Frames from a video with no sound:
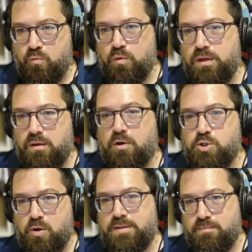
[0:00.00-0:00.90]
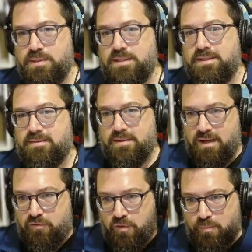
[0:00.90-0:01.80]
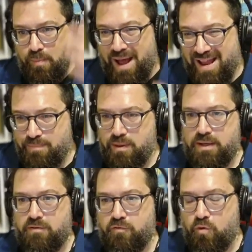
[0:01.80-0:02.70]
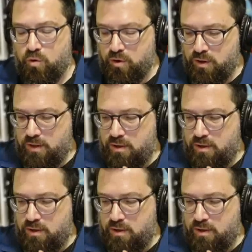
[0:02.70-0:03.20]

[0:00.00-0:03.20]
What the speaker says: we are trying to build, is a kind of a pipeline for